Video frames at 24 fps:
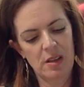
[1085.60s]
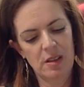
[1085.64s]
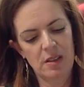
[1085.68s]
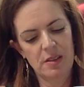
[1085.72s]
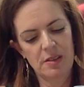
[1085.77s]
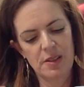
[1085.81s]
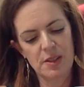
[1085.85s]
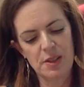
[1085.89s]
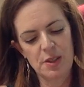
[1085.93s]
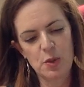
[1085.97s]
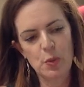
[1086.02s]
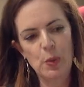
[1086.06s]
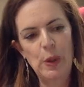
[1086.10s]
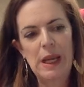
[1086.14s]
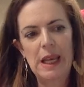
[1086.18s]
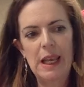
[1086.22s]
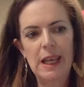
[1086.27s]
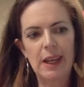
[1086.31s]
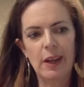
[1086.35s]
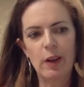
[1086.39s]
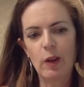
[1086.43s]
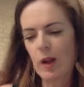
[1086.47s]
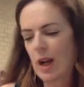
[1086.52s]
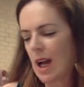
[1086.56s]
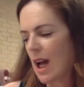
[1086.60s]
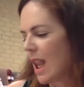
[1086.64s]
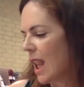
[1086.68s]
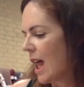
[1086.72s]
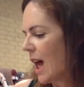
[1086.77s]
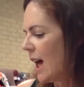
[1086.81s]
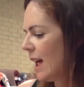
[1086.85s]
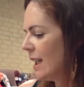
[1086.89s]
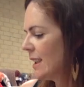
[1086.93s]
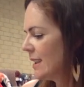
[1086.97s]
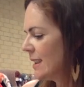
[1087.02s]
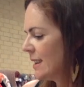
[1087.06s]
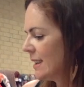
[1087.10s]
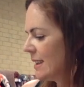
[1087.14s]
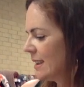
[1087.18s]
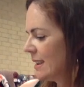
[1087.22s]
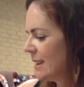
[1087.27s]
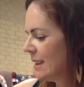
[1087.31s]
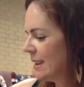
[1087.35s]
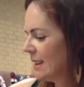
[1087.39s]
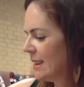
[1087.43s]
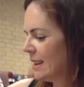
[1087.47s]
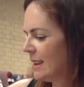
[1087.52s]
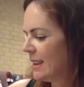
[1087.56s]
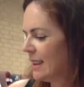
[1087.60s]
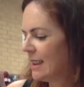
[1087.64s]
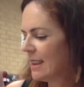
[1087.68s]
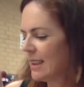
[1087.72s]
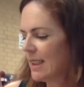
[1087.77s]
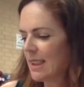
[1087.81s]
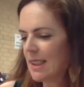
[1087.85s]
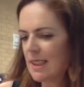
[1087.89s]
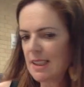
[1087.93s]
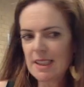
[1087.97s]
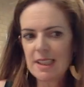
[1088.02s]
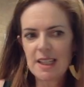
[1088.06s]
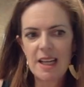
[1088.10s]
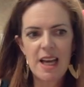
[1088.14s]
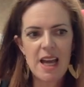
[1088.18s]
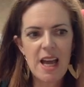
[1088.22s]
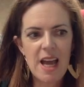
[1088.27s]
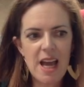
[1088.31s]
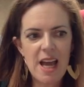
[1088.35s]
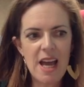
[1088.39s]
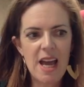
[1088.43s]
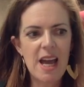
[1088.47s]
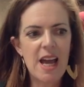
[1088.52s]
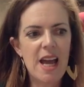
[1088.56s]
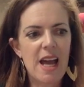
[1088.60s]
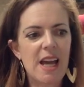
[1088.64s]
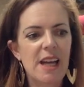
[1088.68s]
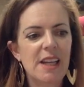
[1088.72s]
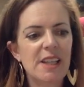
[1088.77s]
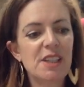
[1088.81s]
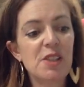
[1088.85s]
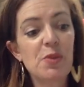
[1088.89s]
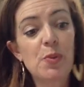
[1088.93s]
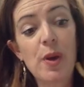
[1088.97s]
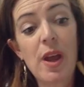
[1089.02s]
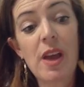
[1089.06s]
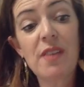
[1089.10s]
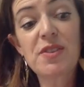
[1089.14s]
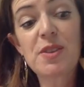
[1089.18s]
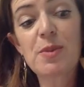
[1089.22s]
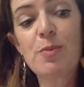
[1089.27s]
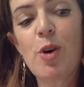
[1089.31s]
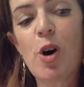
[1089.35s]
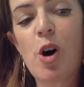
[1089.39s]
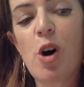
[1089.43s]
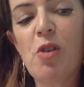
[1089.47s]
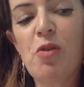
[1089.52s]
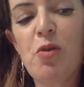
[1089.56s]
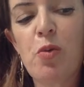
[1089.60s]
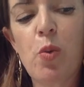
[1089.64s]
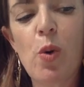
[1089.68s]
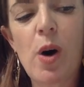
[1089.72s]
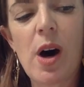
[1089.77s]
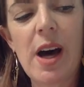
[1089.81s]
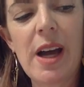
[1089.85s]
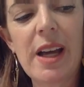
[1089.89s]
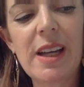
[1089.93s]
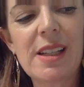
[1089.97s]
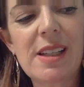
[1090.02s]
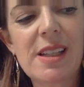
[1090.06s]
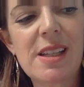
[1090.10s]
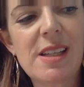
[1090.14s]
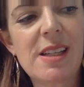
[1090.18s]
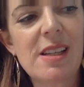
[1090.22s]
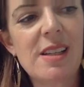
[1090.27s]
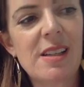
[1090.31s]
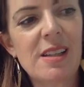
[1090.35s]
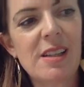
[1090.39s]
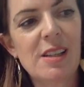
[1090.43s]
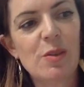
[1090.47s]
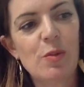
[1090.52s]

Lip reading: It's a sweet little colour. And we have some off-white,